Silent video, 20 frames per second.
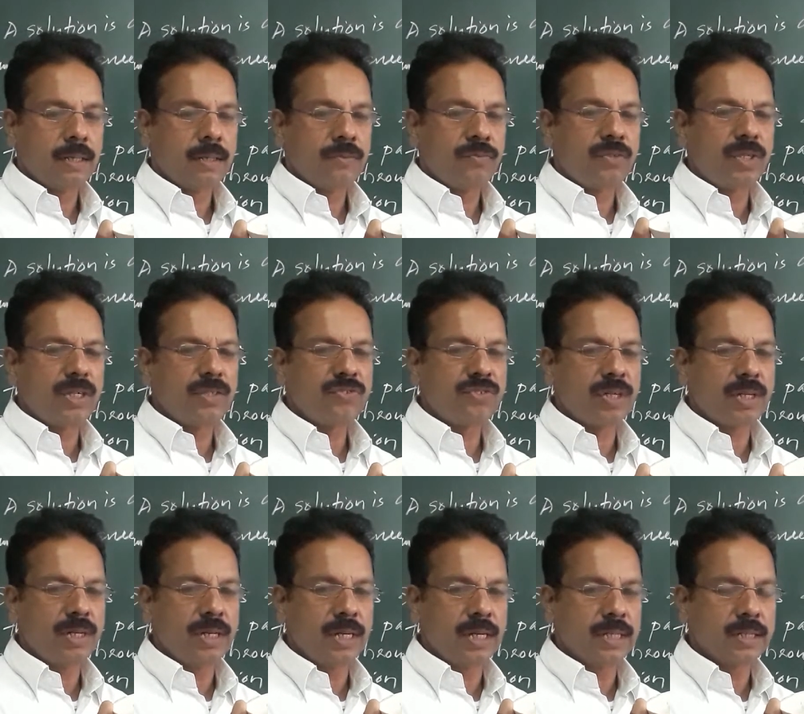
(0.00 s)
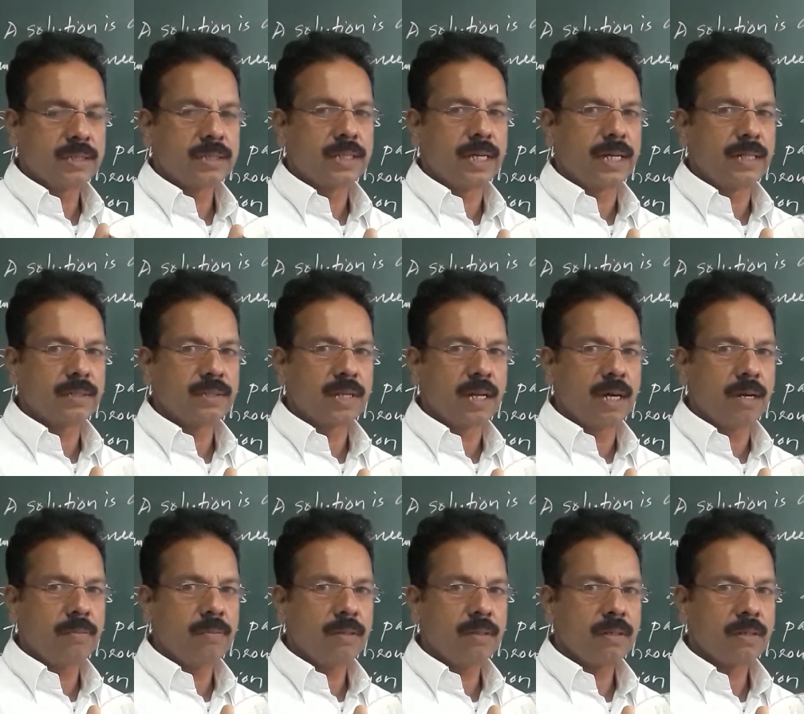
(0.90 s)
things in the science
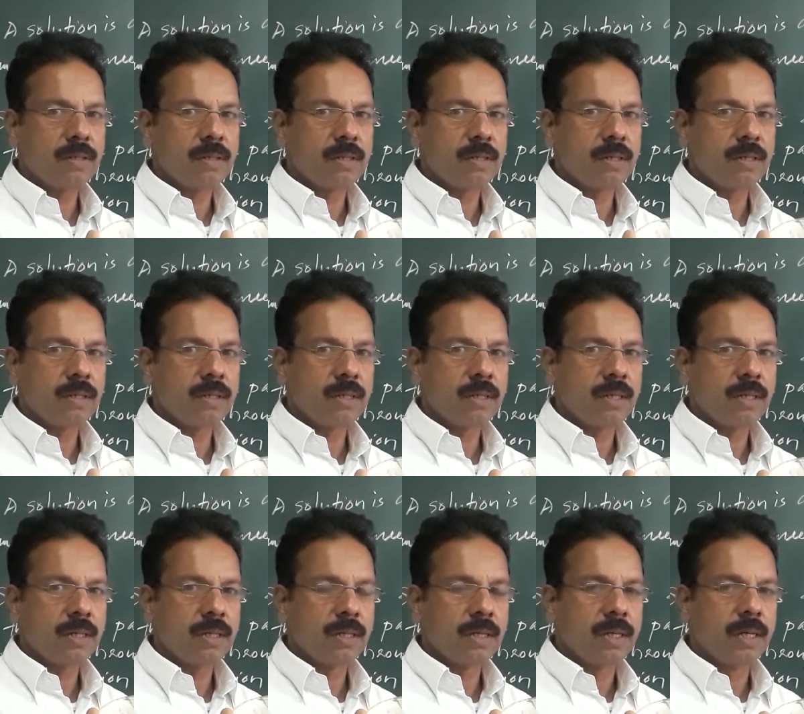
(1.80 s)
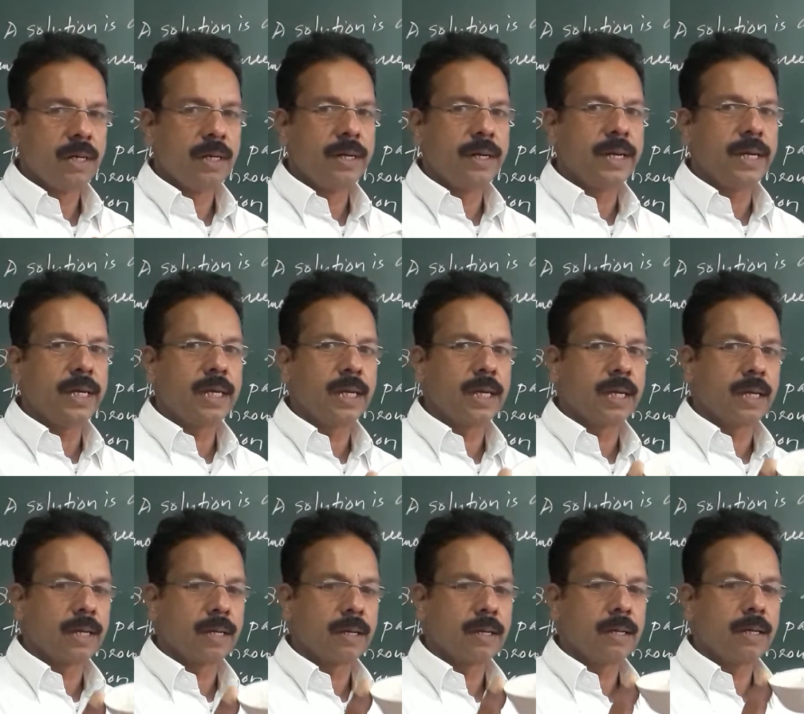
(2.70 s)
lab,
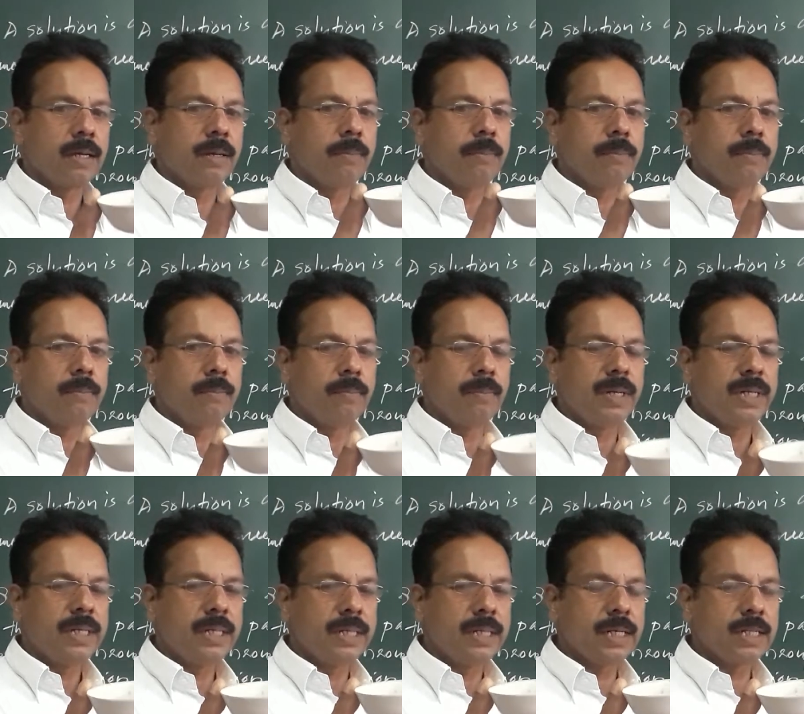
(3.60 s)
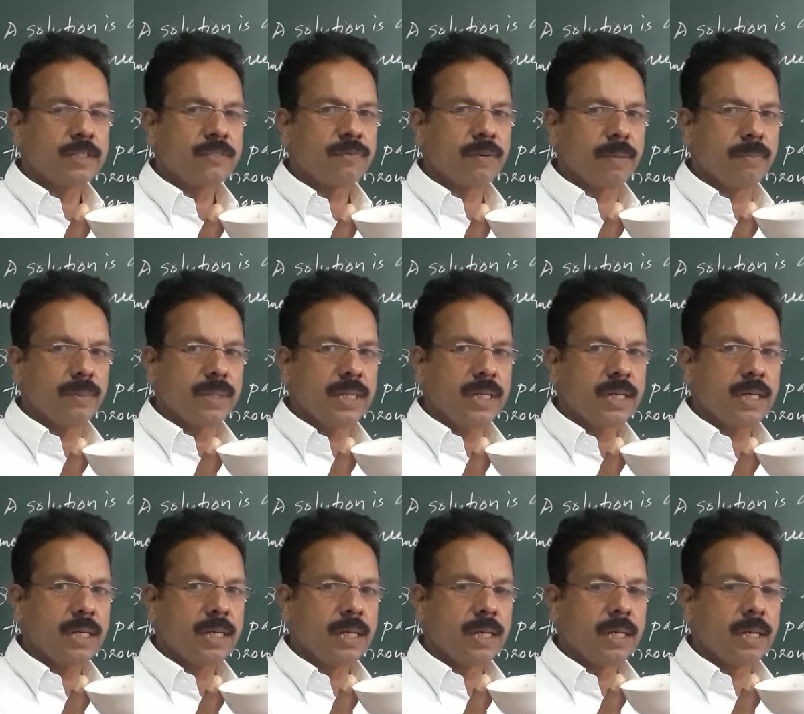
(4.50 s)
taking materials from the
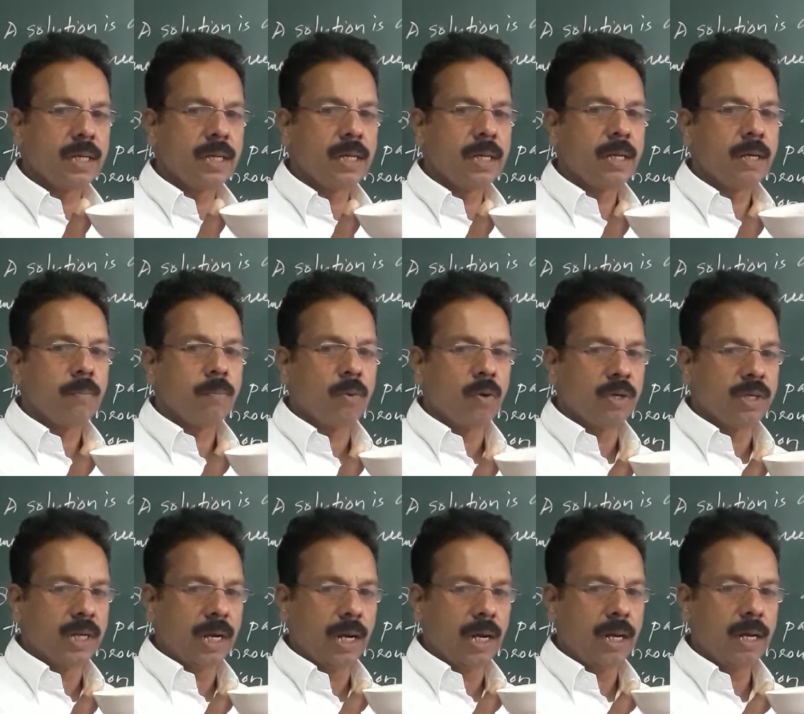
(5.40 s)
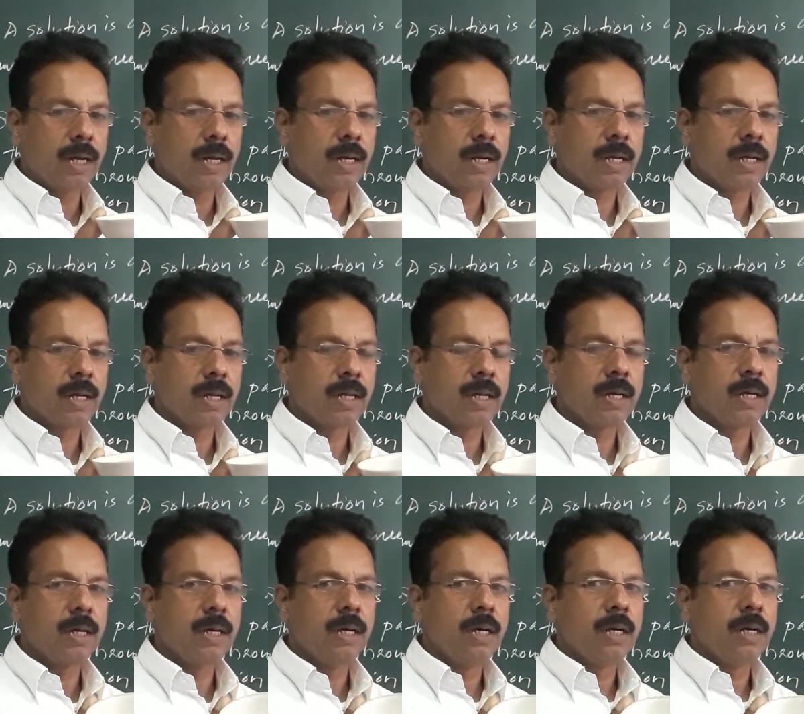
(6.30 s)
bottle
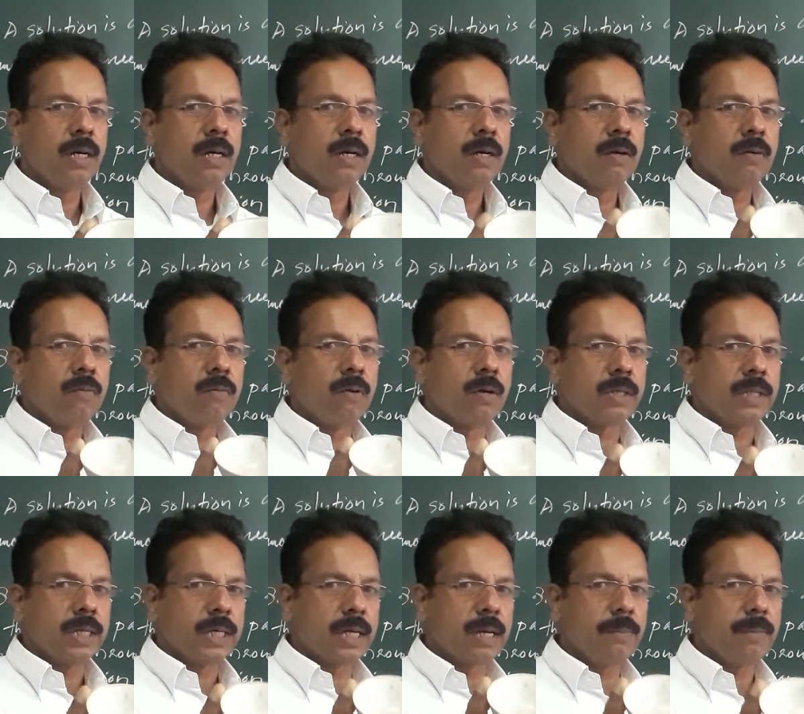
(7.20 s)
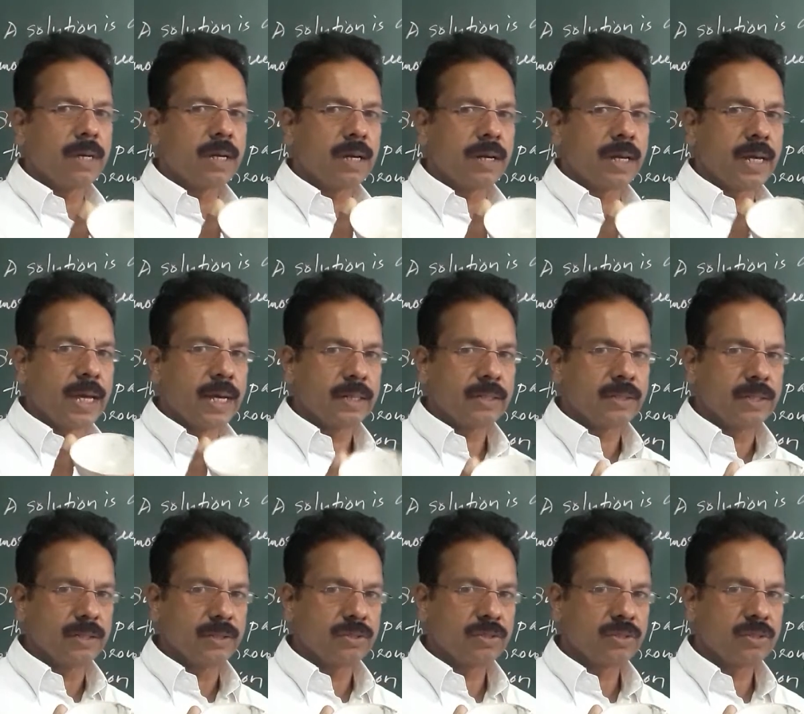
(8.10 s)
for the chemical
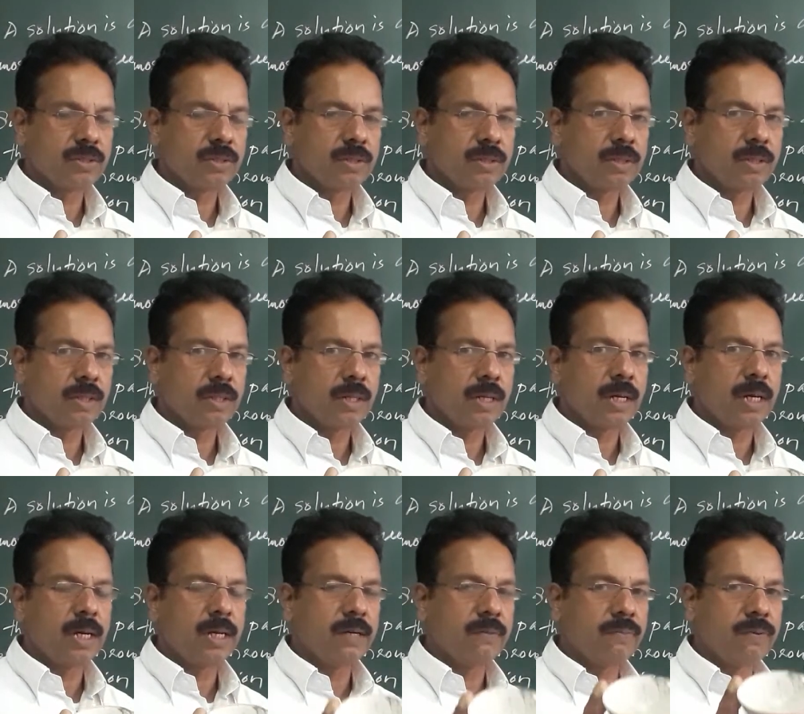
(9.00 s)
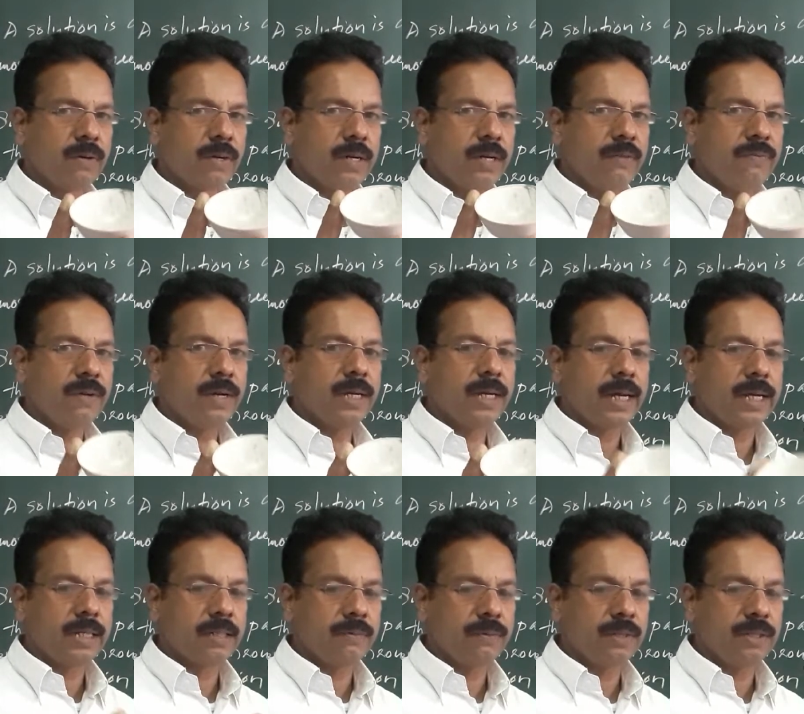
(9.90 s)
reactions and for different
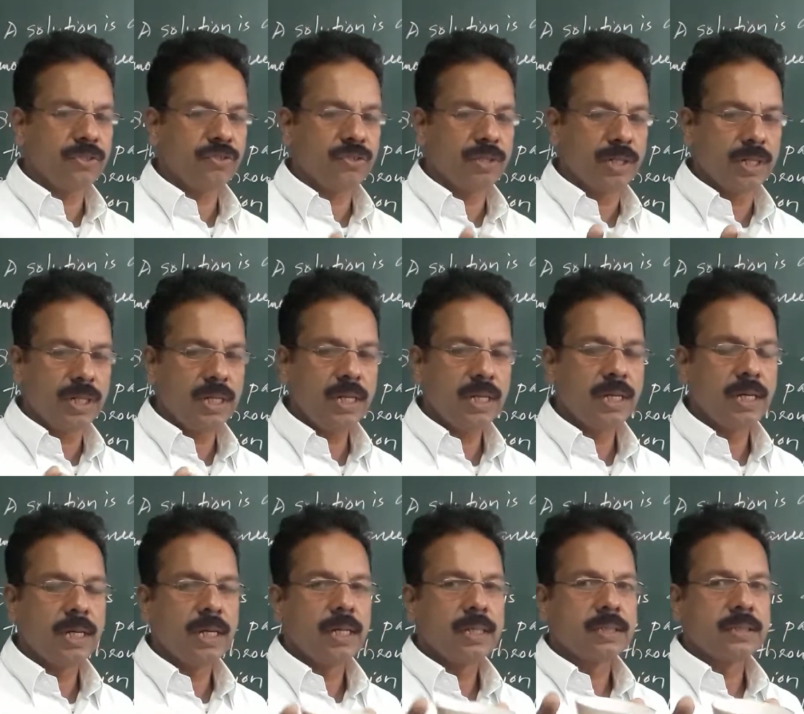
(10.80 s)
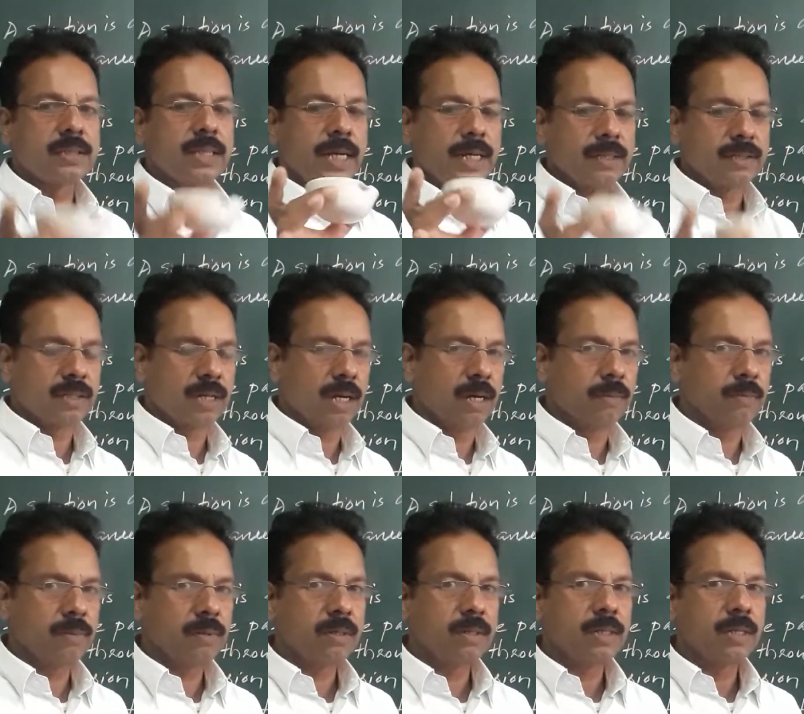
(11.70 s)
activities in the science lab.
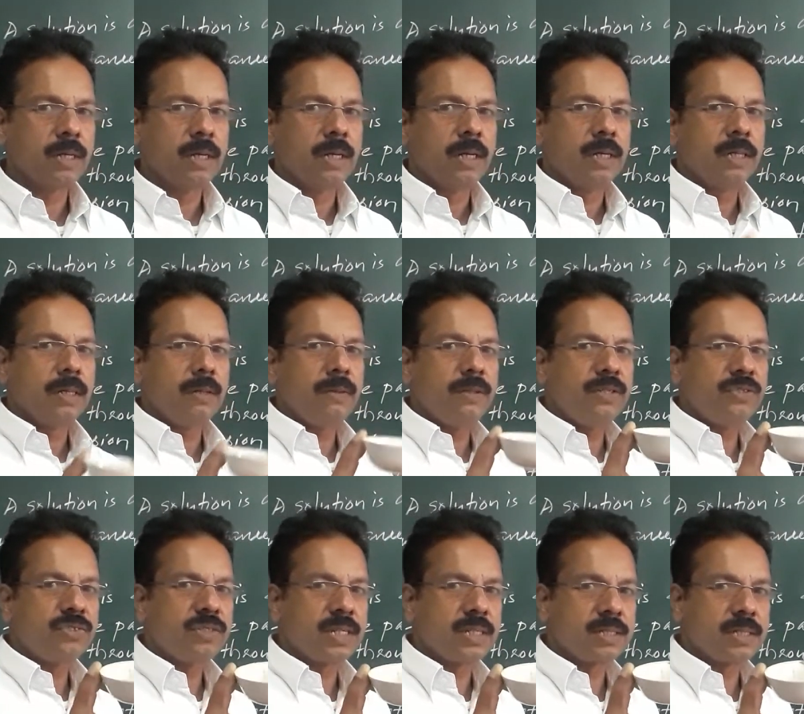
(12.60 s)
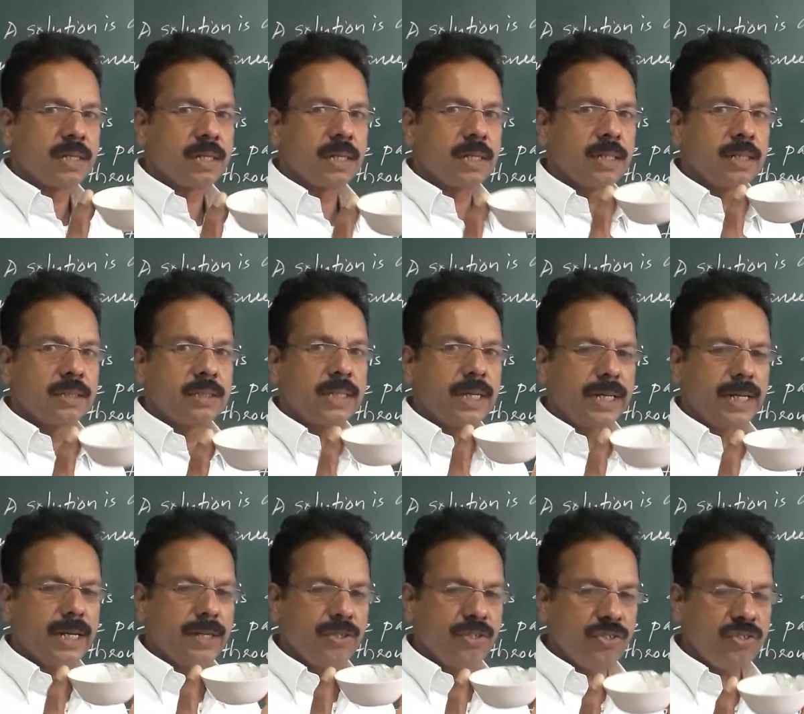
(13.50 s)
Now it is a
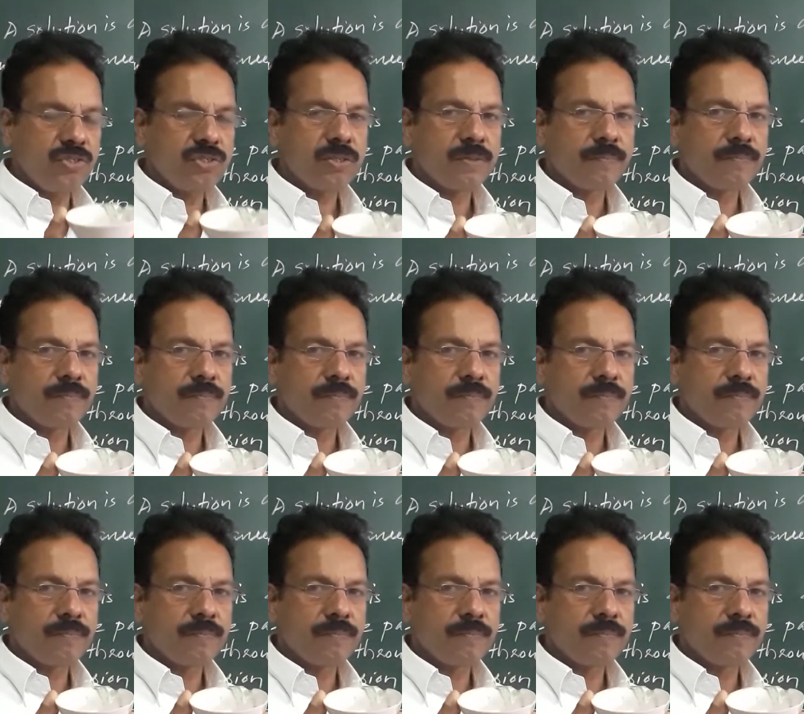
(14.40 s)
china dish.